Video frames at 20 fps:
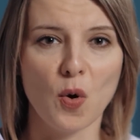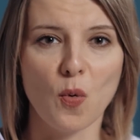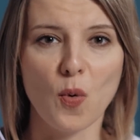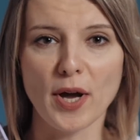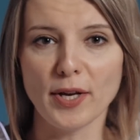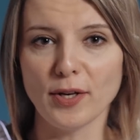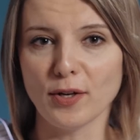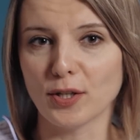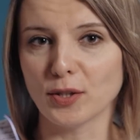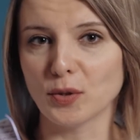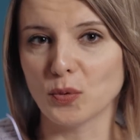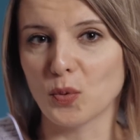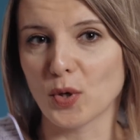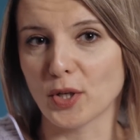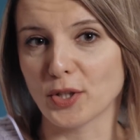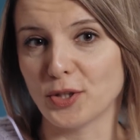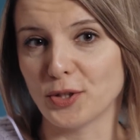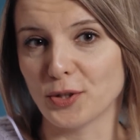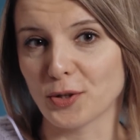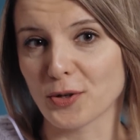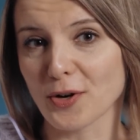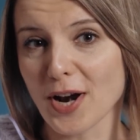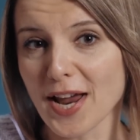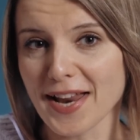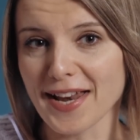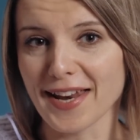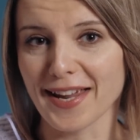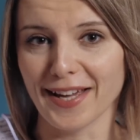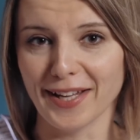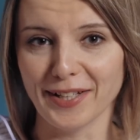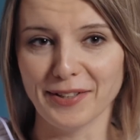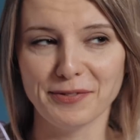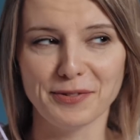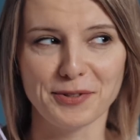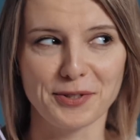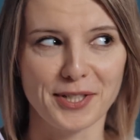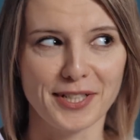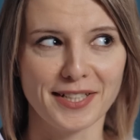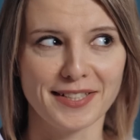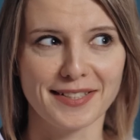why not watch Ukrainian,
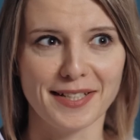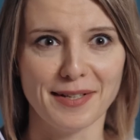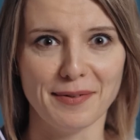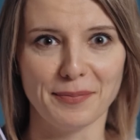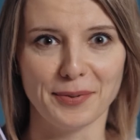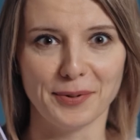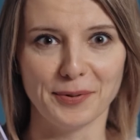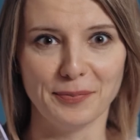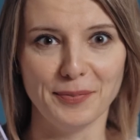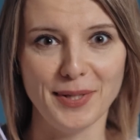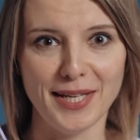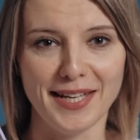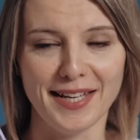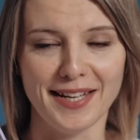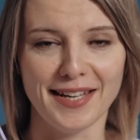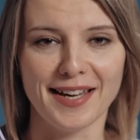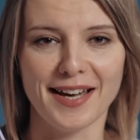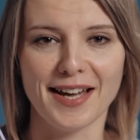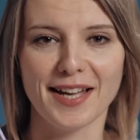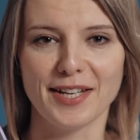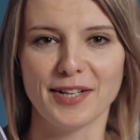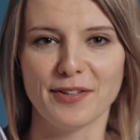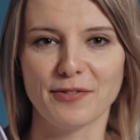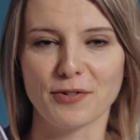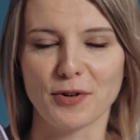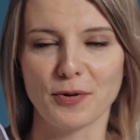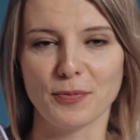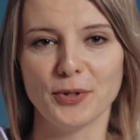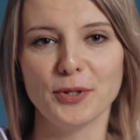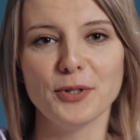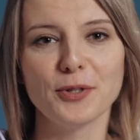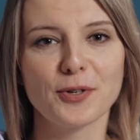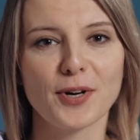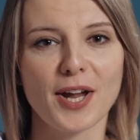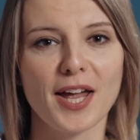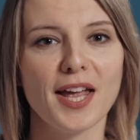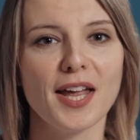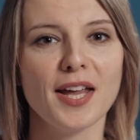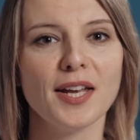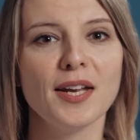for example me, Anna from
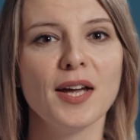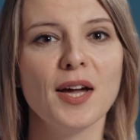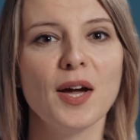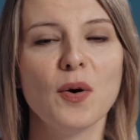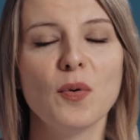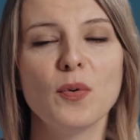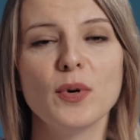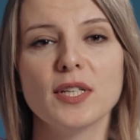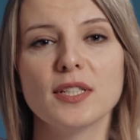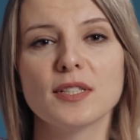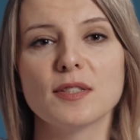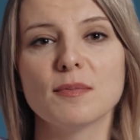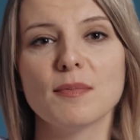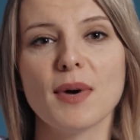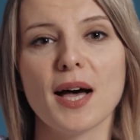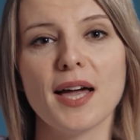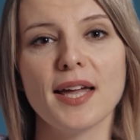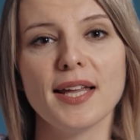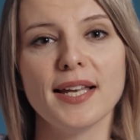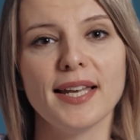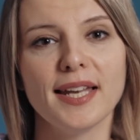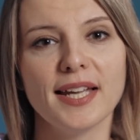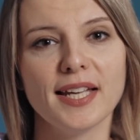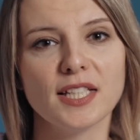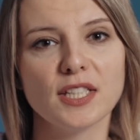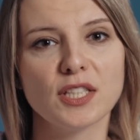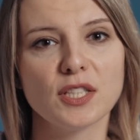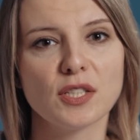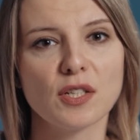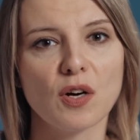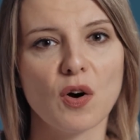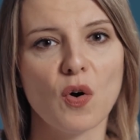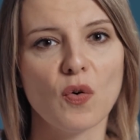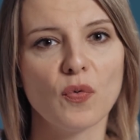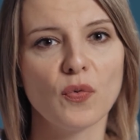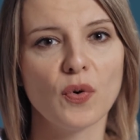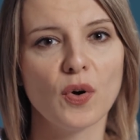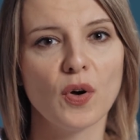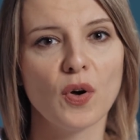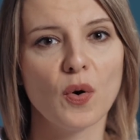Ukraine, with my list
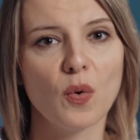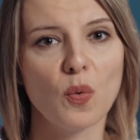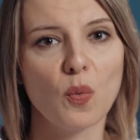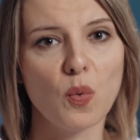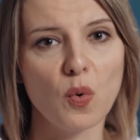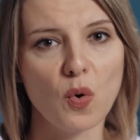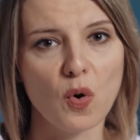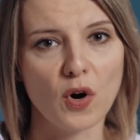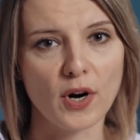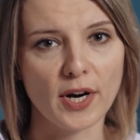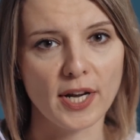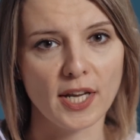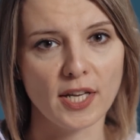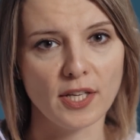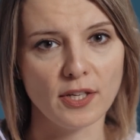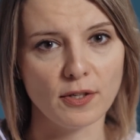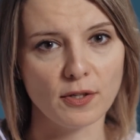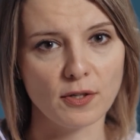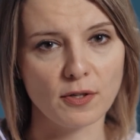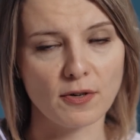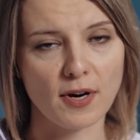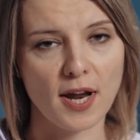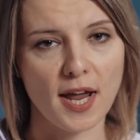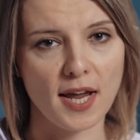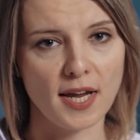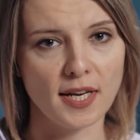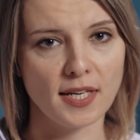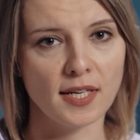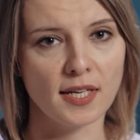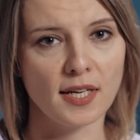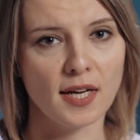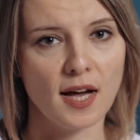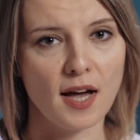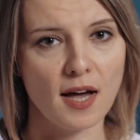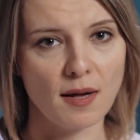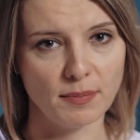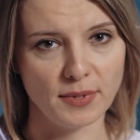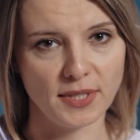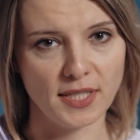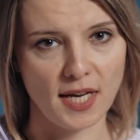of war in Ukraine
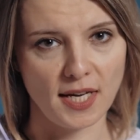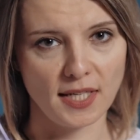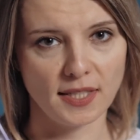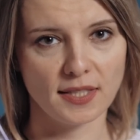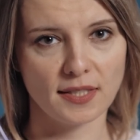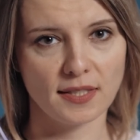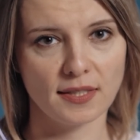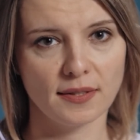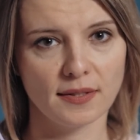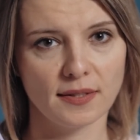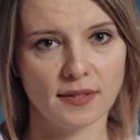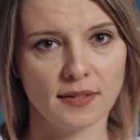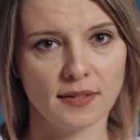updates.